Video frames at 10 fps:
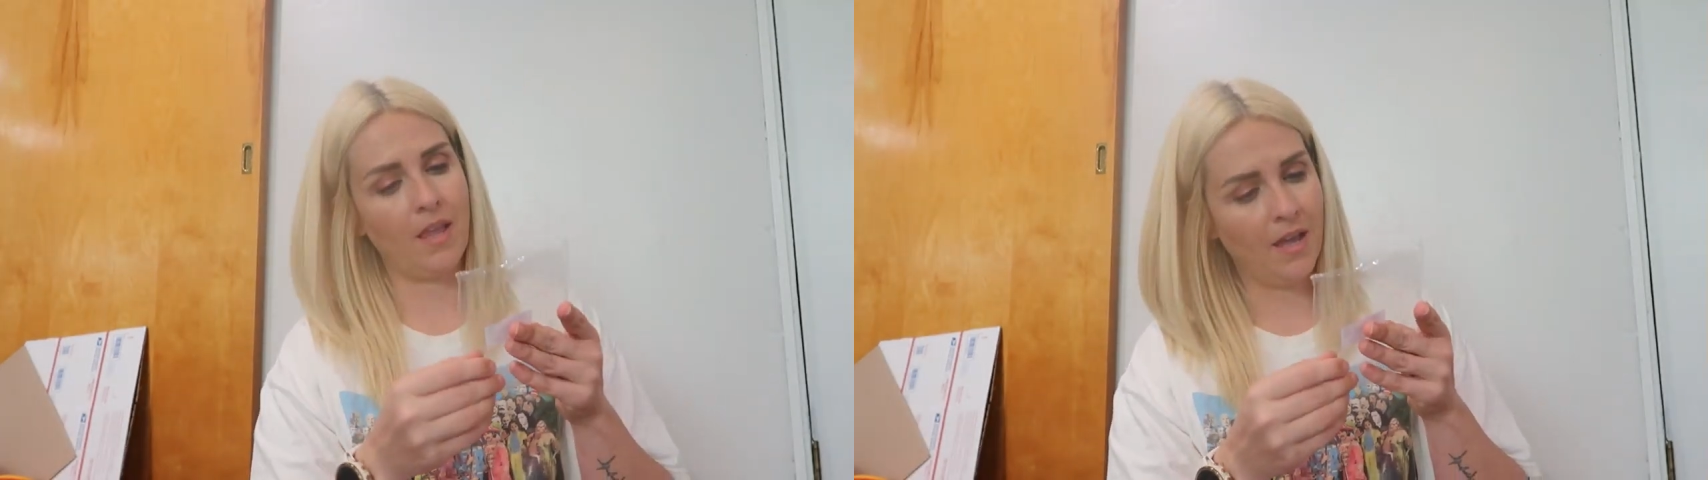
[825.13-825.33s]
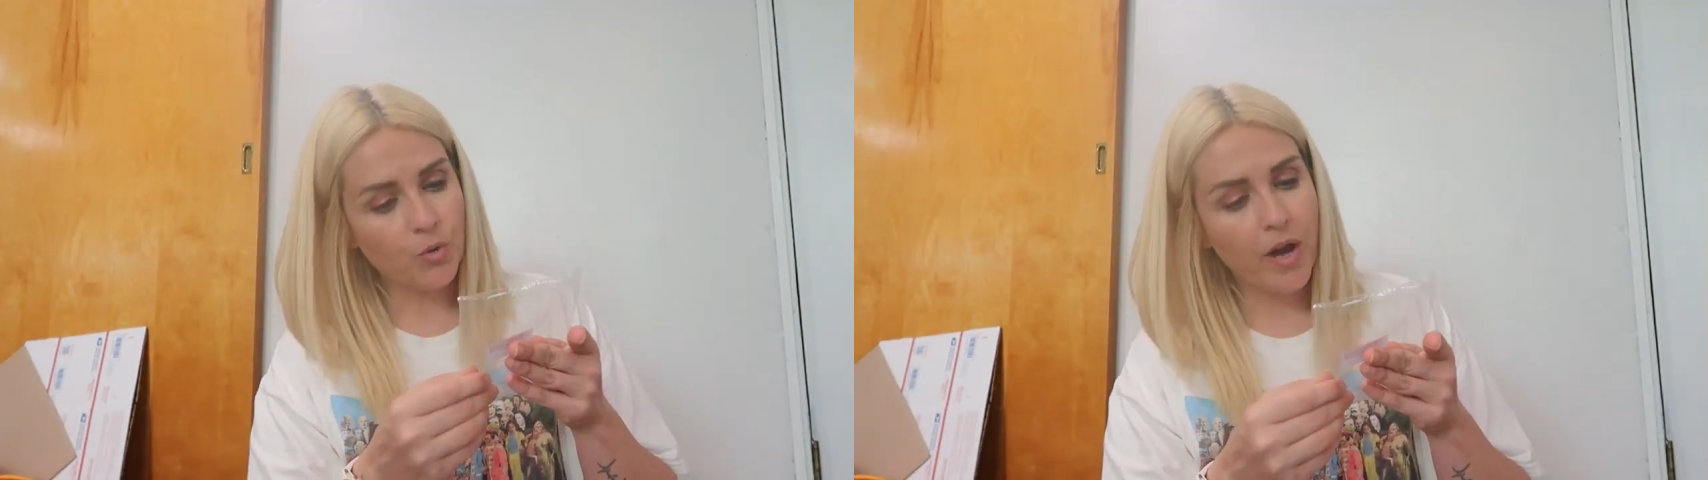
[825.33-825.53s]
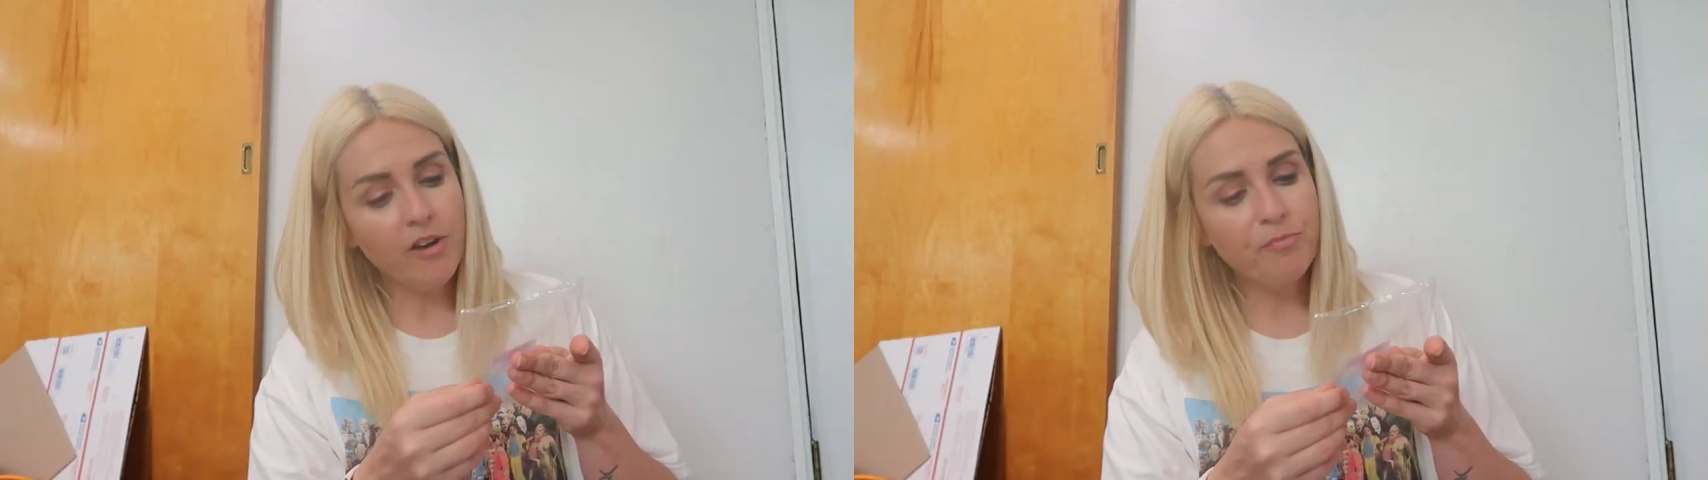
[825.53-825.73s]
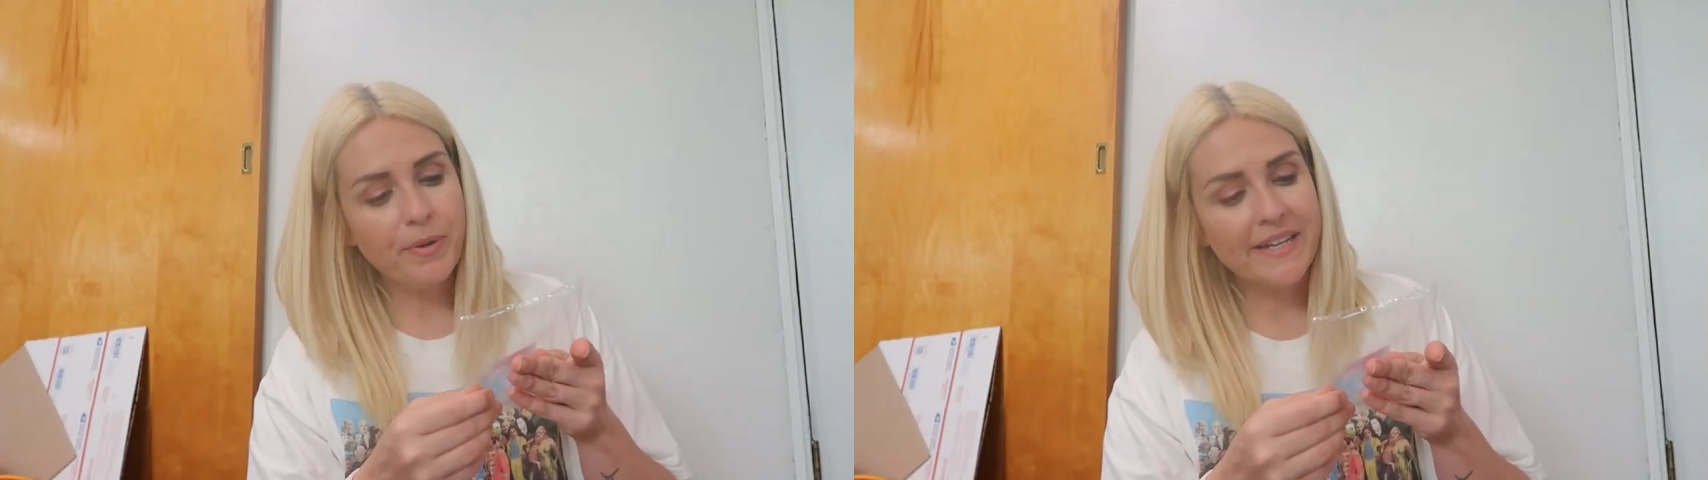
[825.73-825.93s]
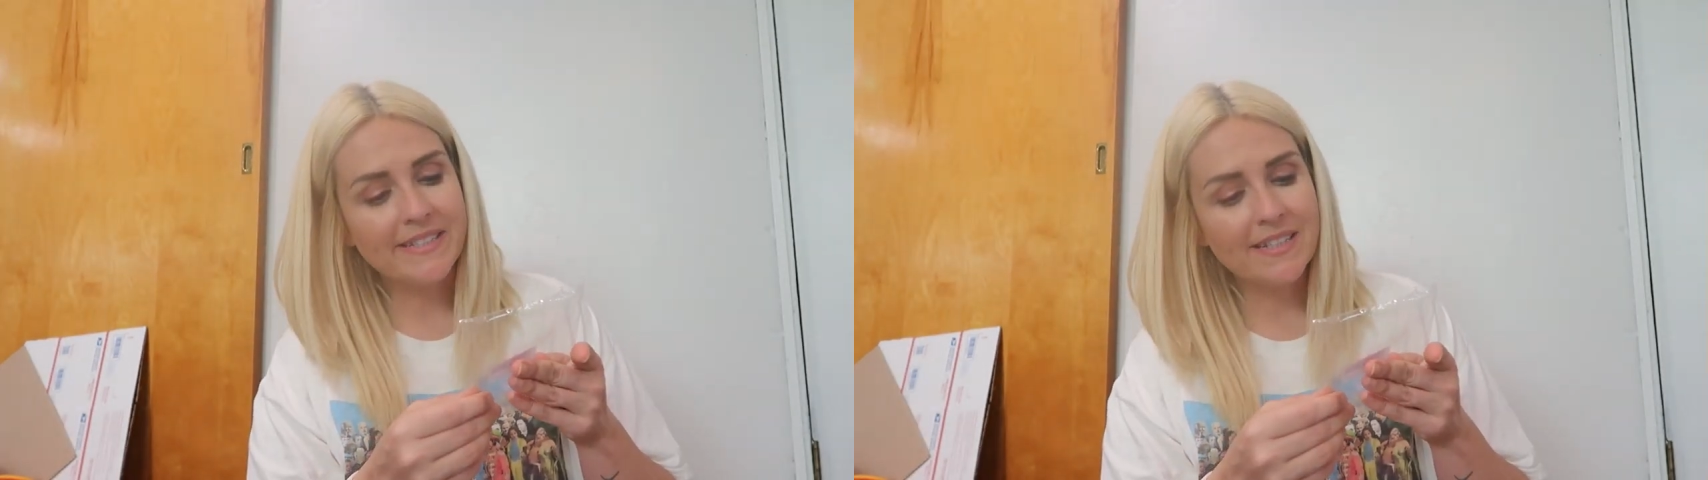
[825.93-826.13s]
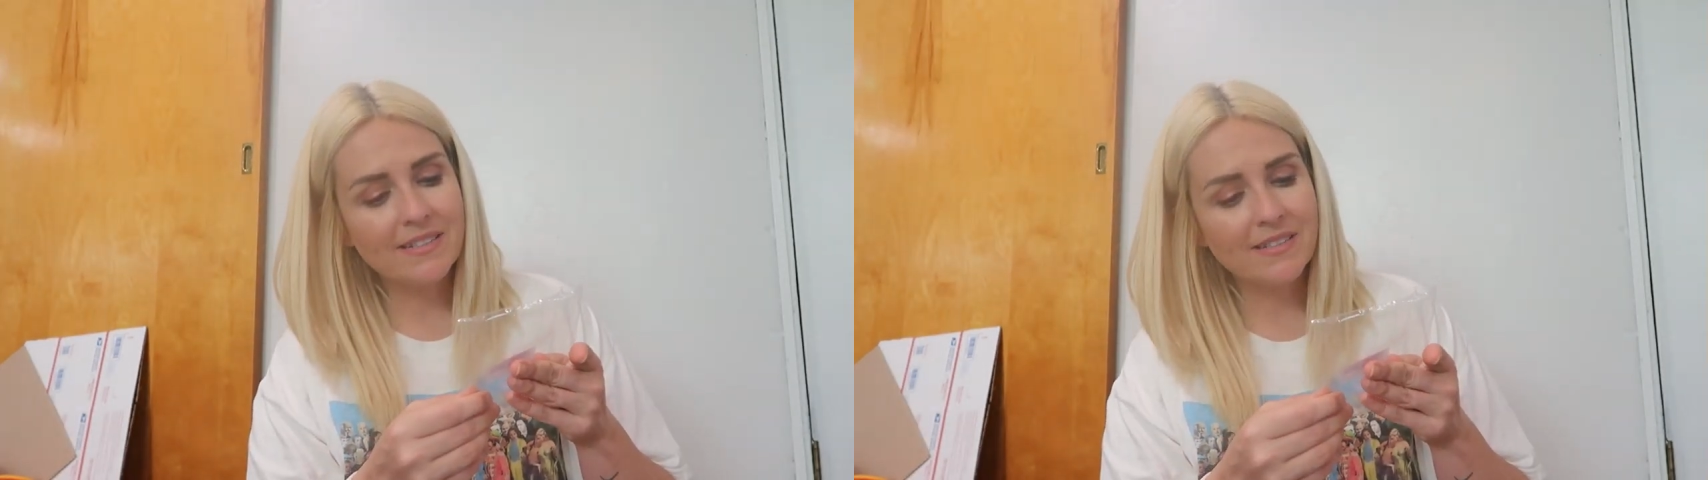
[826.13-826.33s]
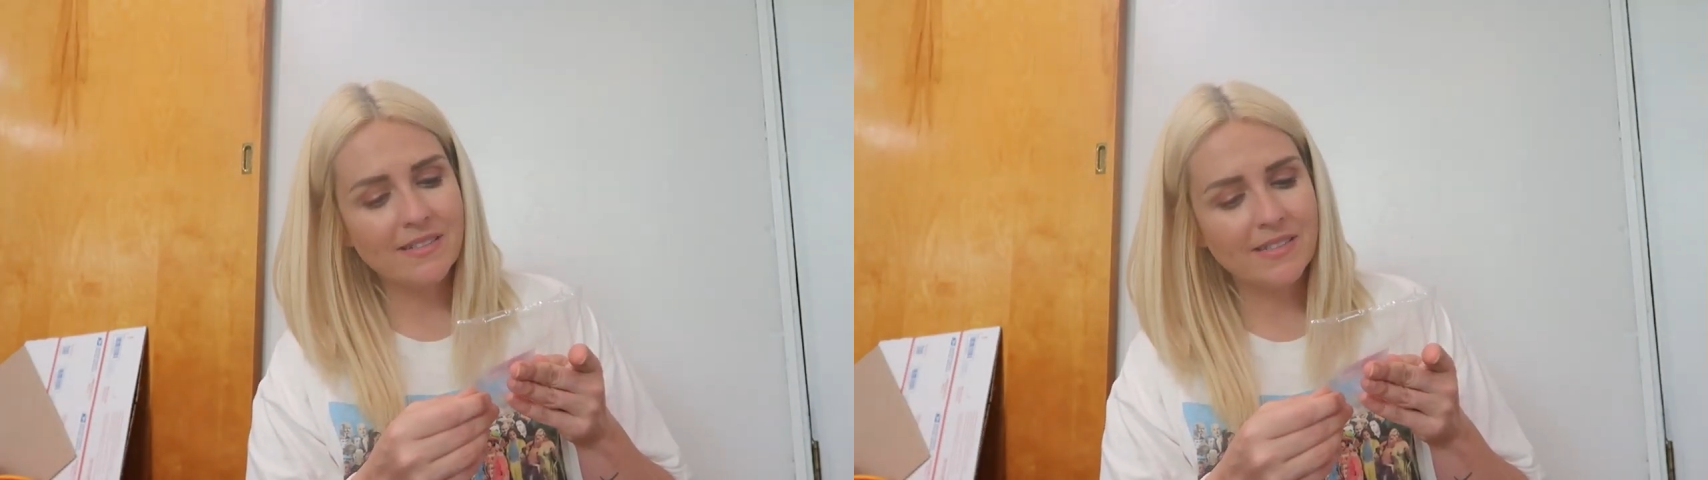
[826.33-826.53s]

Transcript: 12 pieces